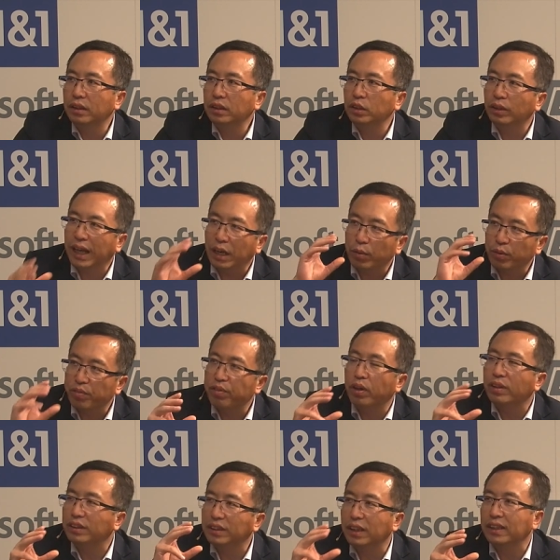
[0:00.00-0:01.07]
So that we
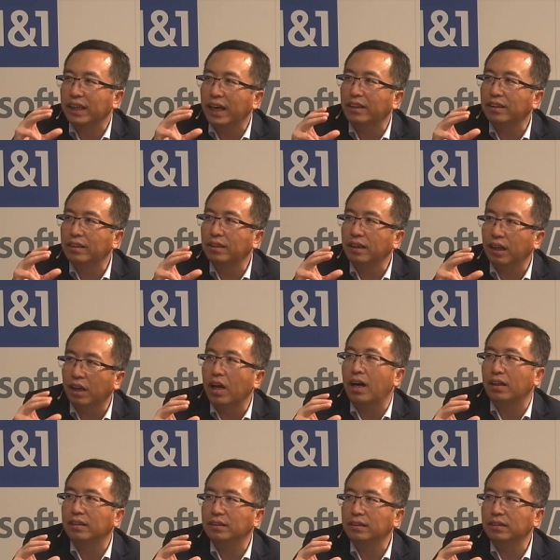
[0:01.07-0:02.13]
focus on that a
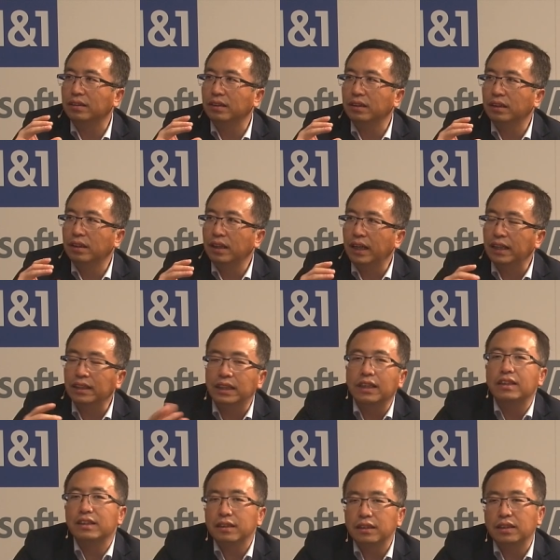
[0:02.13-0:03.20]
lot. And
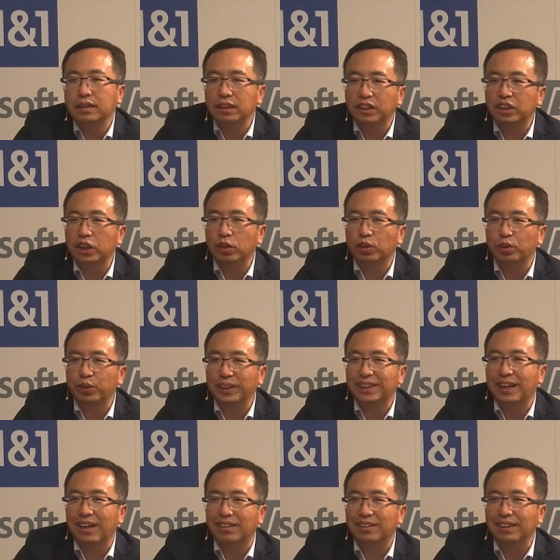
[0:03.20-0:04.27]
then the, the sales
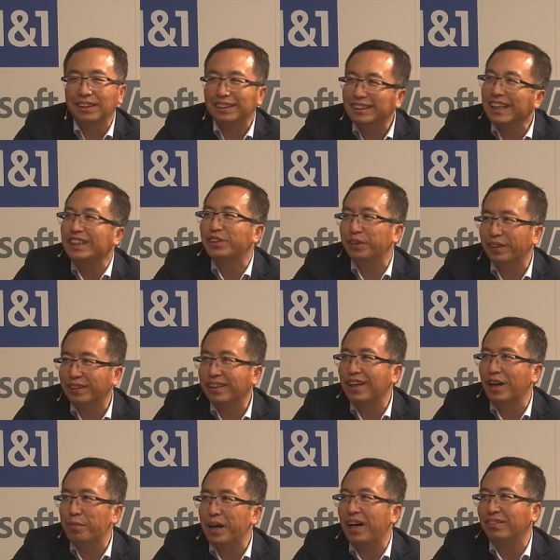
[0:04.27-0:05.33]
result is naturally
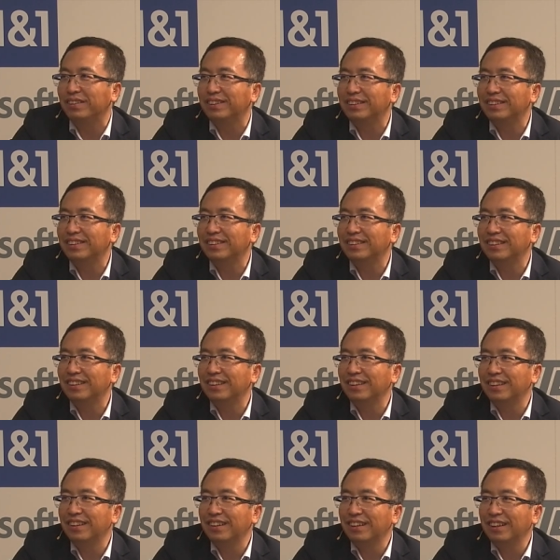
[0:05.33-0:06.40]
come out. Yeah.
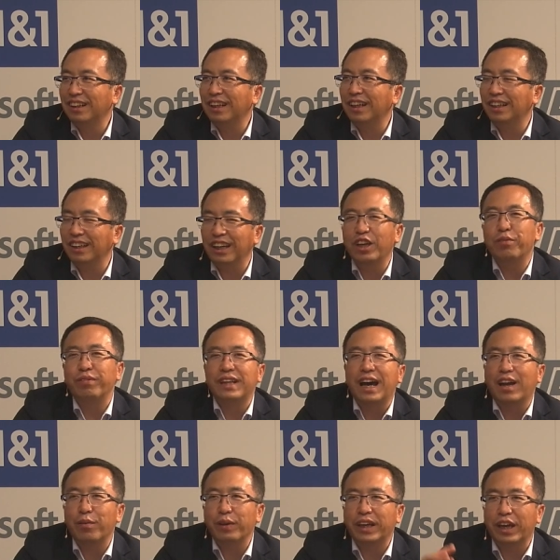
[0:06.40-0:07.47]
Uh, if
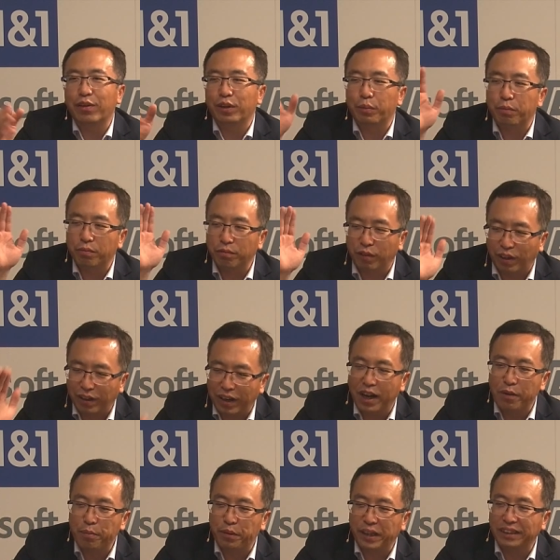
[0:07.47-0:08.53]
that we give the very
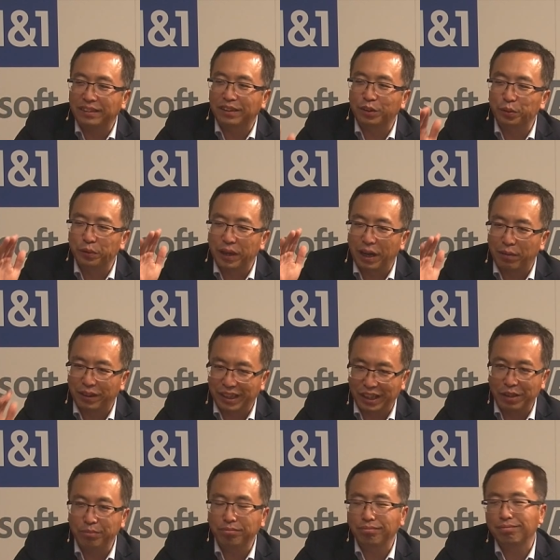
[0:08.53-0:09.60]
high pressure to our
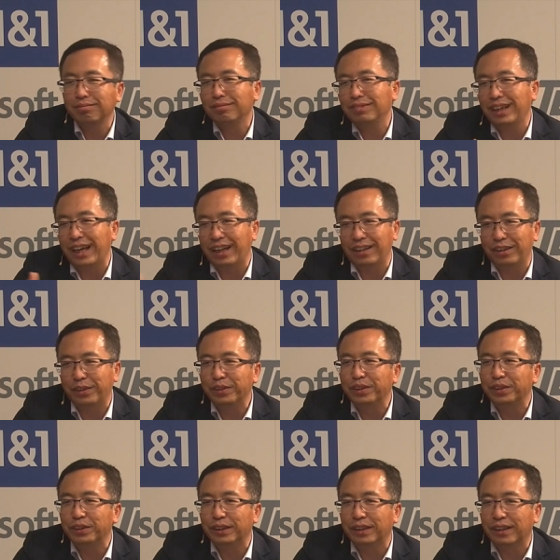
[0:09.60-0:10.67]
team, and
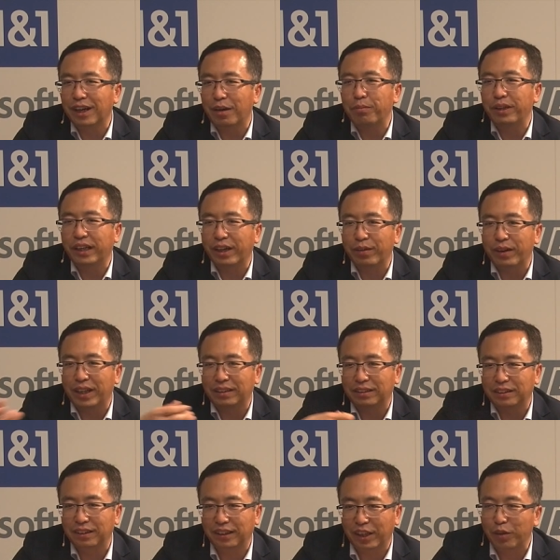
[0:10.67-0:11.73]
also the company give us,
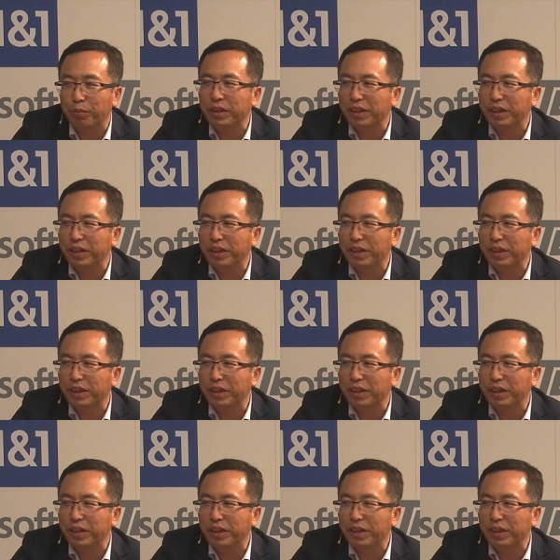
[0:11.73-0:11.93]
uh, give